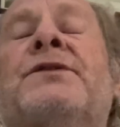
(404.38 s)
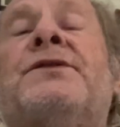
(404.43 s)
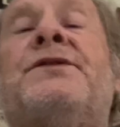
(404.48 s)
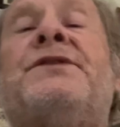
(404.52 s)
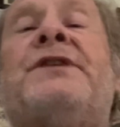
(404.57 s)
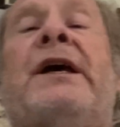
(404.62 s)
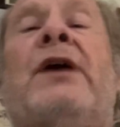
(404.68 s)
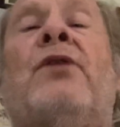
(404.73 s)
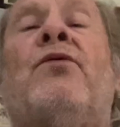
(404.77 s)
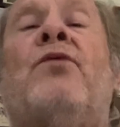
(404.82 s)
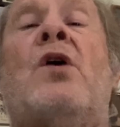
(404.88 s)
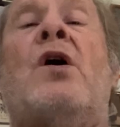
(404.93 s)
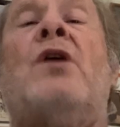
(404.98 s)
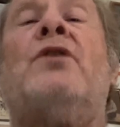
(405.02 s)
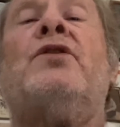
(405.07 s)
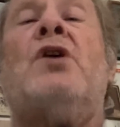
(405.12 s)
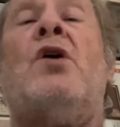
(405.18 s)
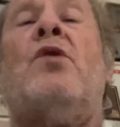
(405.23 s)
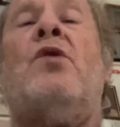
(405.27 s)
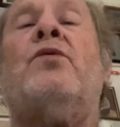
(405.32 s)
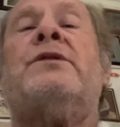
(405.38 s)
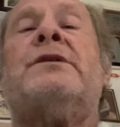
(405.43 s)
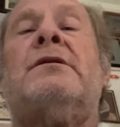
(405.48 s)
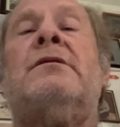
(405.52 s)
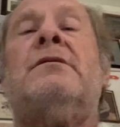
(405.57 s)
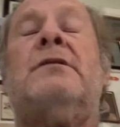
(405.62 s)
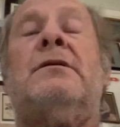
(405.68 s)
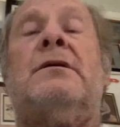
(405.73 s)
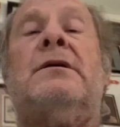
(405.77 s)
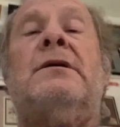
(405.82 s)
to sing a wrong note
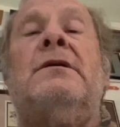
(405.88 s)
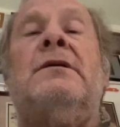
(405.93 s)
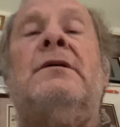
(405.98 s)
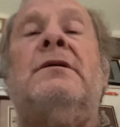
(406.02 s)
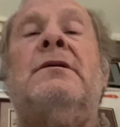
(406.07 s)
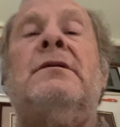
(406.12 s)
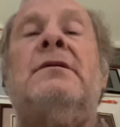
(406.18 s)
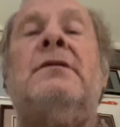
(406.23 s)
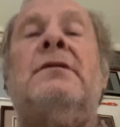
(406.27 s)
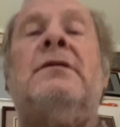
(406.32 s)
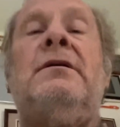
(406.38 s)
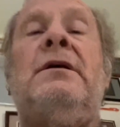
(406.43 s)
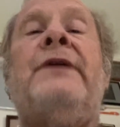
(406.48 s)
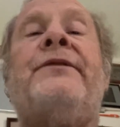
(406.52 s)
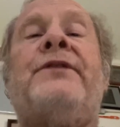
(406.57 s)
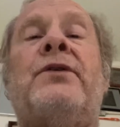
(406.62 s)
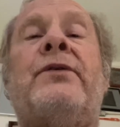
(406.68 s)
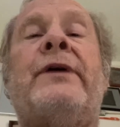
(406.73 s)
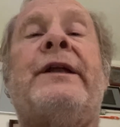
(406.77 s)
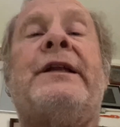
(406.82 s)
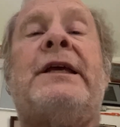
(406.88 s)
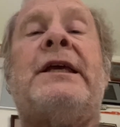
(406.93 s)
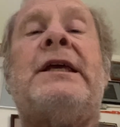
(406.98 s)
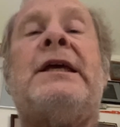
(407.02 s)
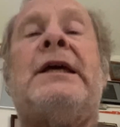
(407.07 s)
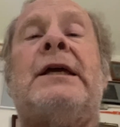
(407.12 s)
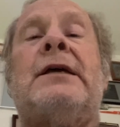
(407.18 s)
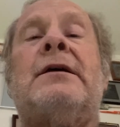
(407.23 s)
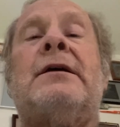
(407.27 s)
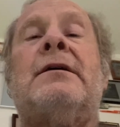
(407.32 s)
if you're in a
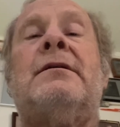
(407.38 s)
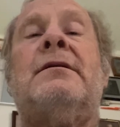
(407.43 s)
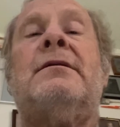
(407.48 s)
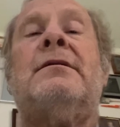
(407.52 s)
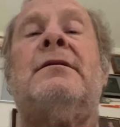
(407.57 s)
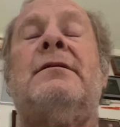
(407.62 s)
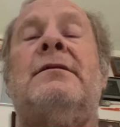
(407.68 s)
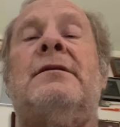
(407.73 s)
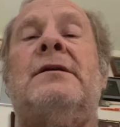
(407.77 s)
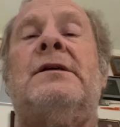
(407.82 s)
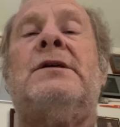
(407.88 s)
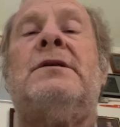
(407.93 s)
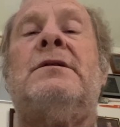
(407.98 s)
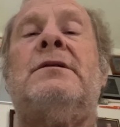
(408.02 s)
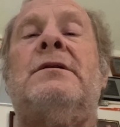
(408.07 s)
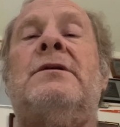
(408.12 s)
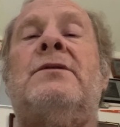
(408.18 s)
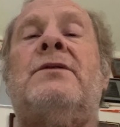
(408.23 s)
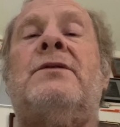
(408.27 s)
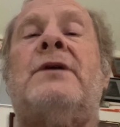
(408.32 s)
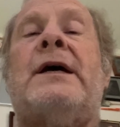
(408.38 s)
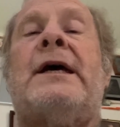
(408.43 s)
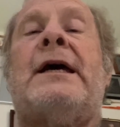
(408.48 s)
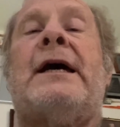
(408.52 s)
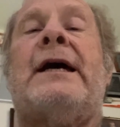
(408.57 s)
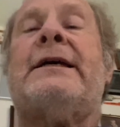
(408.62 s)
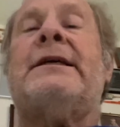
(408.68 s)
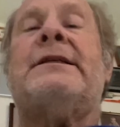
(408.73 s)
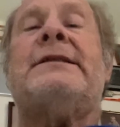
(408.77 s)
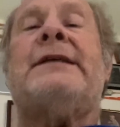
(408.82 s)
key. Okay?
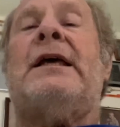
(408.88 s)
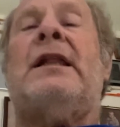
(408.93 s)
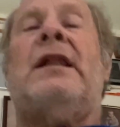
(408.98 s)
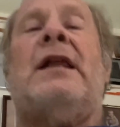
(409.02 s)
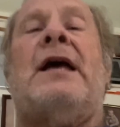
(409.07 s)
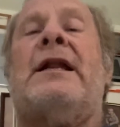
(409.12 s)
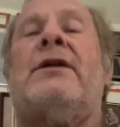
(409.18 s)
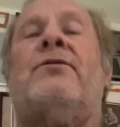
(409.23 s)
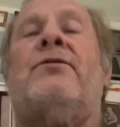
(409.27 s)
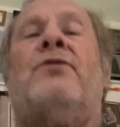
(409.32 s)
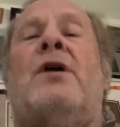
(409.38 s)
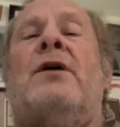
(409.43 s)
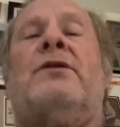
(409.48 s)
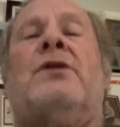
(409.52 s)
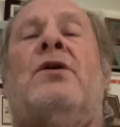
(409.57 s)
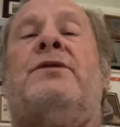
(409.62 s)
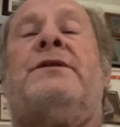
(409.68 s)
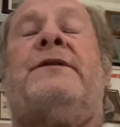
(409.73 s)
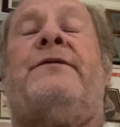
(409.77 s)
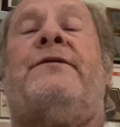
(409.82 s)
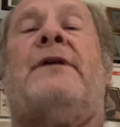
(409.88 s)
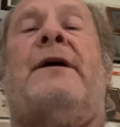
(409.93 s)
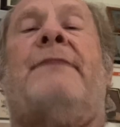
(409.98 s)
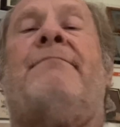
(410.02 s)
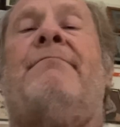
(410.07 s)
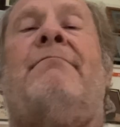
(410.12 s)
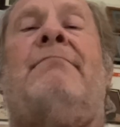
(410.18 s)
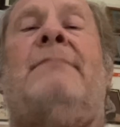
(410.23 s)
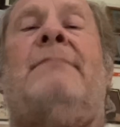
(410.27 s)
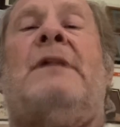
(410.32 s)
I can sing a lot of wrong notes if
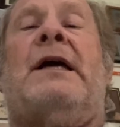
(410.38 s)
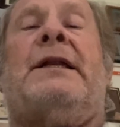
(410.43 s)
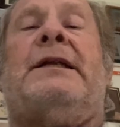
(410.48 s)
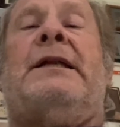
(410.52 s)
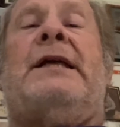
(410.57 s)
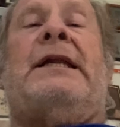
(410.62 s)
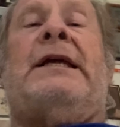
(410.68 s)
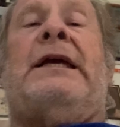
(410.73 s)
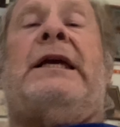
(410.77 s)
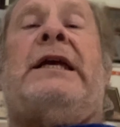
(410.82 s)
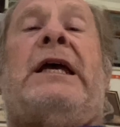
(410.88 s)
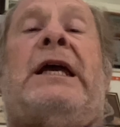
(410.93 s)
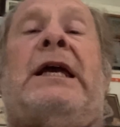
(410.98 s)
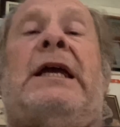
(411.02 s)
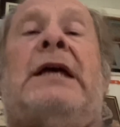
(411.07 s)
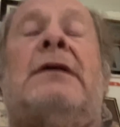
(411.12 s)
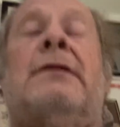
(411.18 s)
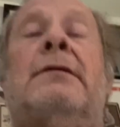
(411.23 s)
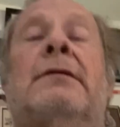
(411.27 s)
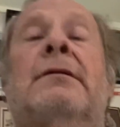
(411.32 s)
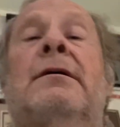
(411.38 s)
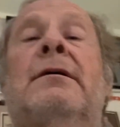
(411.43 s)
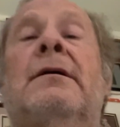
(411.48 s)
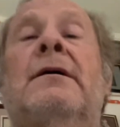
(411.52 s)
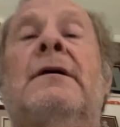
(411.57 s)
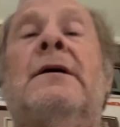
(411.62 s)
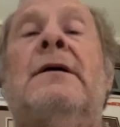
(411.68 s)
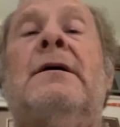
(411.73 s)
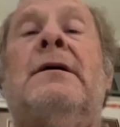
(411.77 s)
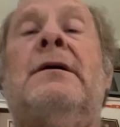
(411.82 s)
I'm not in any key.
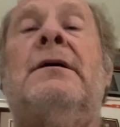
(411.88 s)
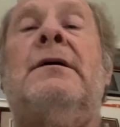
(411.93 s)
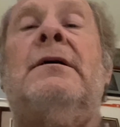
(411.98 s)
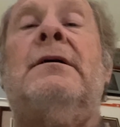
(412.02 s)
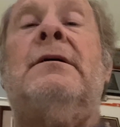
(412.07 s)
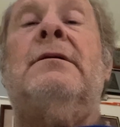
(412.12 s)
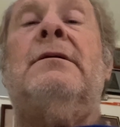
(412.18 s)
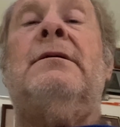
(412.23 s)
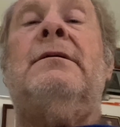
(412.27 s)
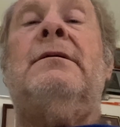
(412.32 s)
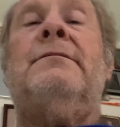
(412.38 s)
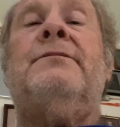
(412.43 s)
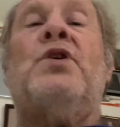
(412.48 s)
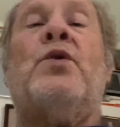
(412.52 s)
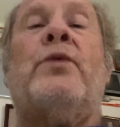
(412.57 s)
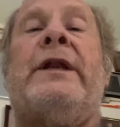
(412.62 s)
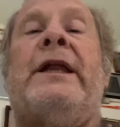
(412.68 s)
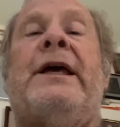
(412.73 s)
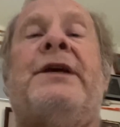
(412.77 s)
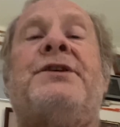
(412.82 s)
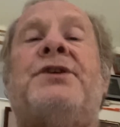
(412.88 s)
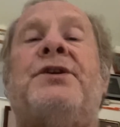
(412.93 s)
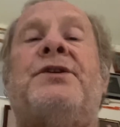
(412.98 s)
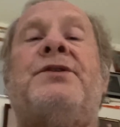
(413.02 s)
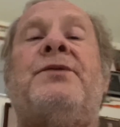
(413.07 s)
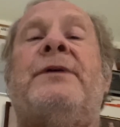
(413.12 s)
No relation to